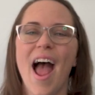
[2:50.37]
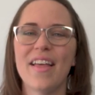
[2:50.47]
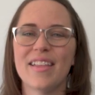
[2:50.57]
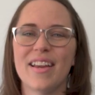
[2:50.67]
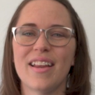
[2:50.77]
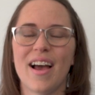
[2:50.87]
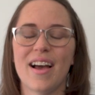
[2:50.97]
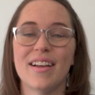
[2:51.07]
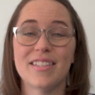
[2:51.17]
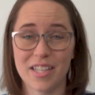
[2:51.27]
And
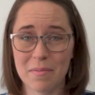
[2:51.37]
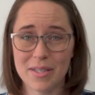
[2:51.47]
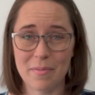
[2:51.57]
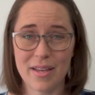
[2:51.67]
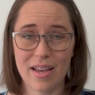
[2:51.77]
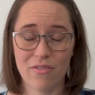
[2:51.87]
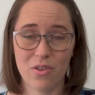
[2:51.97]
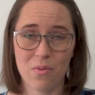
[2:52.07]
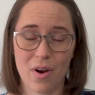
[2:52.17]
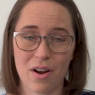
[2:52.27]
then it seems to be
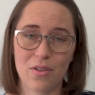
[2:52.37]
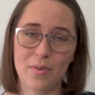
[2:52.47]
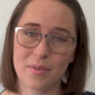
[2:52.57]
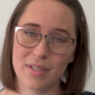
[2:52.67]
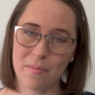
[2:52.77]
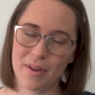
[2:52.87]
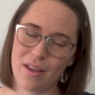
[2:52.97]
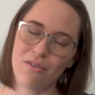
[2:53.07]
if you are close with somebody,